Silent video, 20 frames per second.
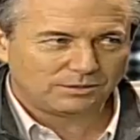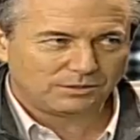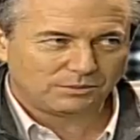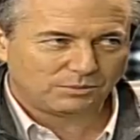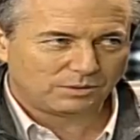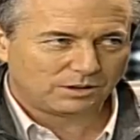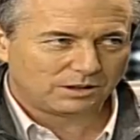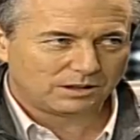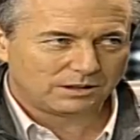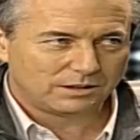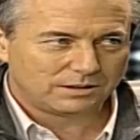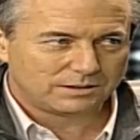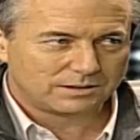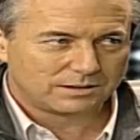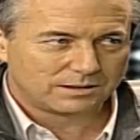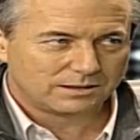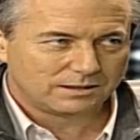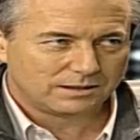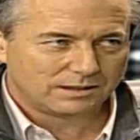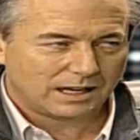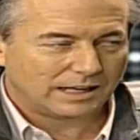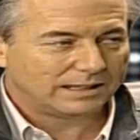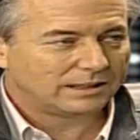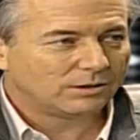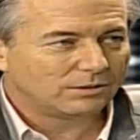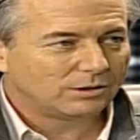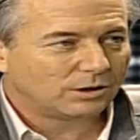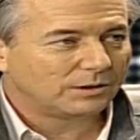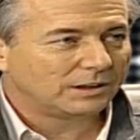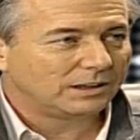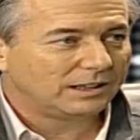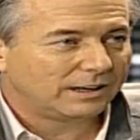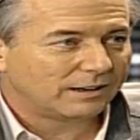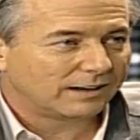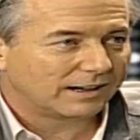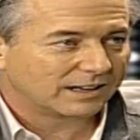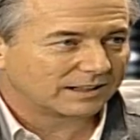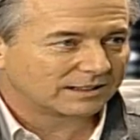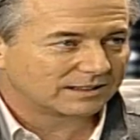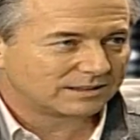know the words. I don't know the
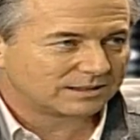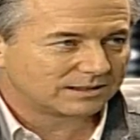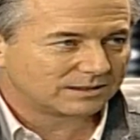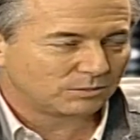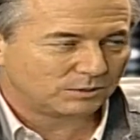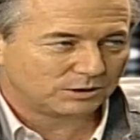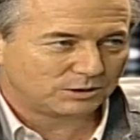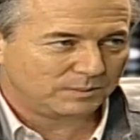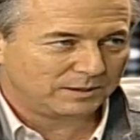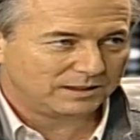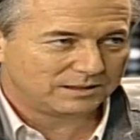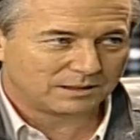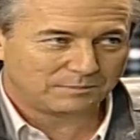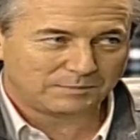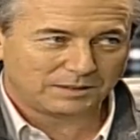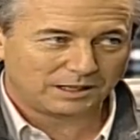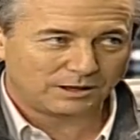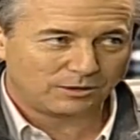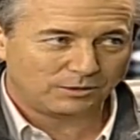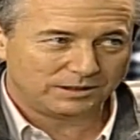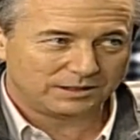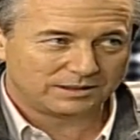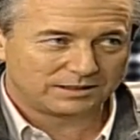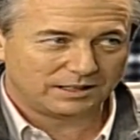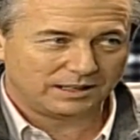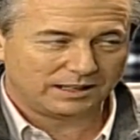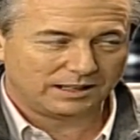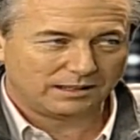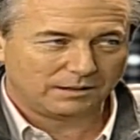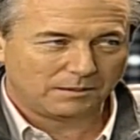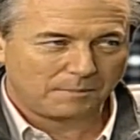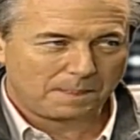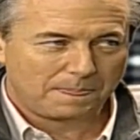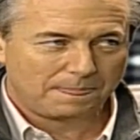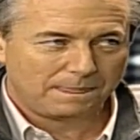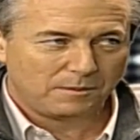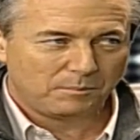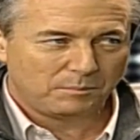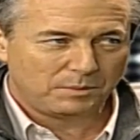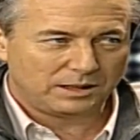lyrics, which means I'm not going to sing it.
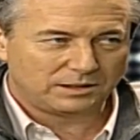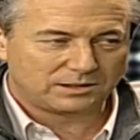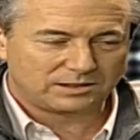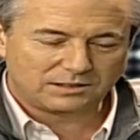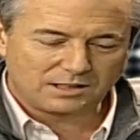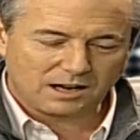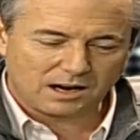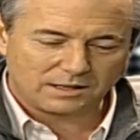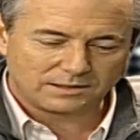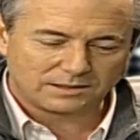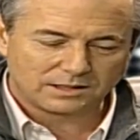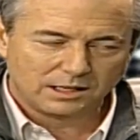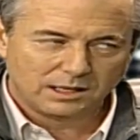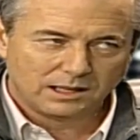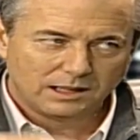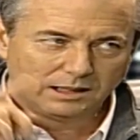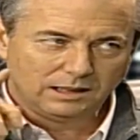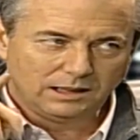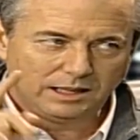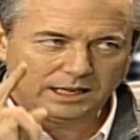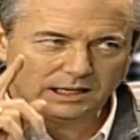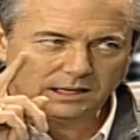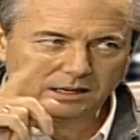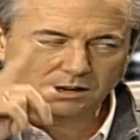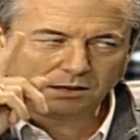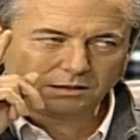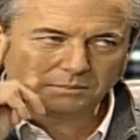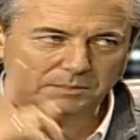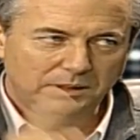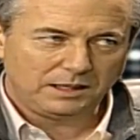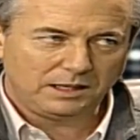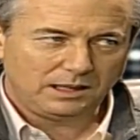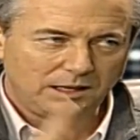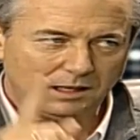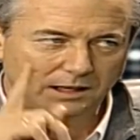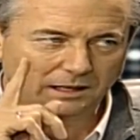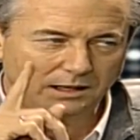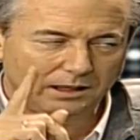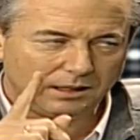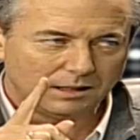Okay. But it starts Lean on
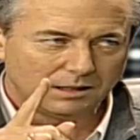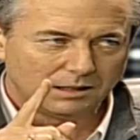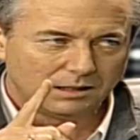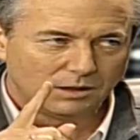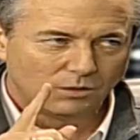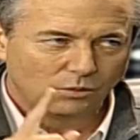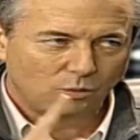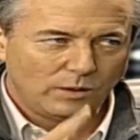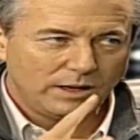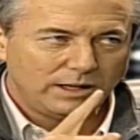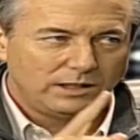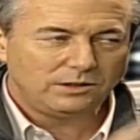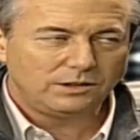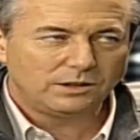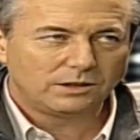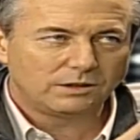me when